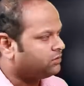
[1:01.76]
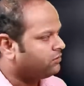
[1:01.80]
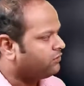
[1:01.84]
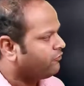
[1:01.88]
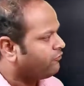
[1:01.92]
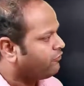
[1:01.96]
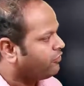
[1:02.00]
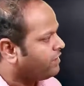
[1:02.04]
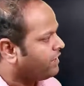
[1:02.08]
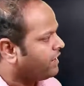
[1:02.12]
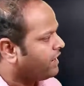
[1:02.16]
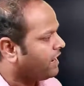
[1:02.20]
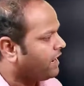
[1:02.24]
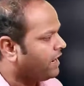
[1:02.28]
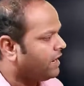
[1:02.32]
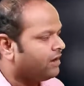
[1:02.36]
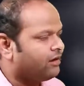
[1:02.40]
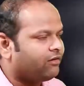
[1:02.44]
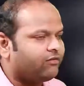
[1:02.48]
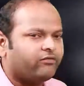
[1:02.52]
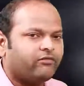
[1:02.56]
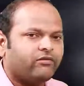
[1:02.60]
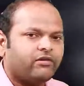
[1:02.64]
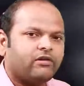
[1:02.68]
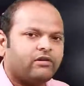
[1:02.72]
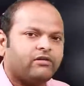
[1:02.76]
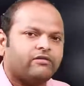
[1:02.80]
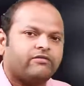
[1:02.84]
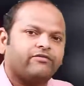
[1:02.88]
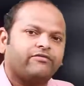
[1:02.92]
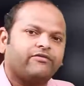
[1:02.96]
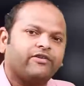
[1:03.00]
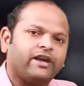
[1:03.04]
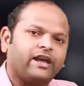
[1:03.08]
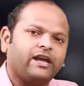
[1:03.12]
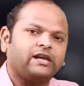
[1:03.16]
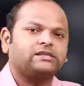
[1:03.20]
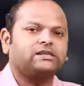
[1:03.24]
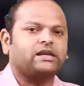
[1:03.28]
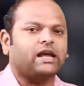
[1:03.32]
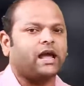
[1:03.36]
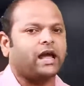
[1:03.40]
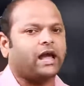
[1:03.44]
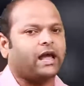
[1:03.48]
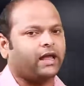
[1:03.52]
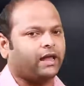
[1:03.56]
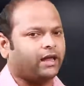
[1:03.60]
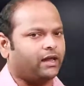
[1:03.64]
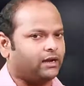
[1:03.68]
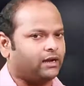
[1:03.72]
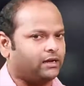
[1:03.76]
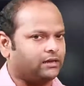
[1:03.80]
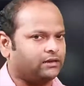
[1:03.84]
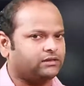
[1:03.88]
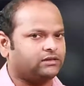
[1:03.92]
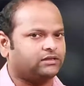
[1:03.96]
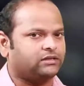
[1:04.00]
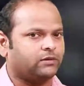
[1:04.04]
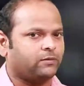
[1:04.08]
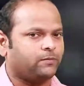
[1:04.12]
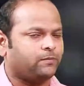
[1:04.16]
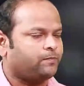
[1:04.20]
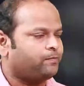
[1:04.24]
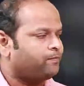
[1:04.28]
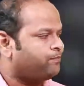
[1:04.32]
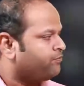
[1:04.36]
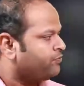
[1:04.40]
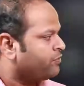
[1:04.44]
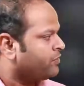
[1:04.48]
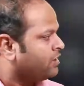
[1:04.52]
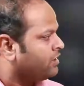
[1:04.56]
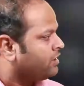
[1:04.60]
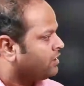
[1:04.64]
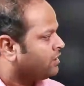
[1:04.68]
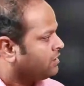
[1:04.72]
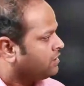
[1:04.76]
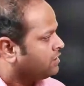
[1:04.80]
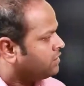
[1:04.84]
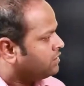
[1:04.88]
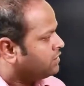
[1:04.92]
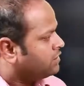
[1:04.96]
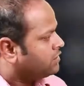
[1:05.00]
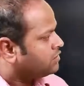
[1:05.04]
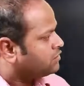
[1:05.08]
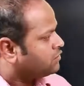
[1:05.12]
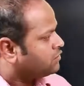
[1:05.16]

we have phase angles. So,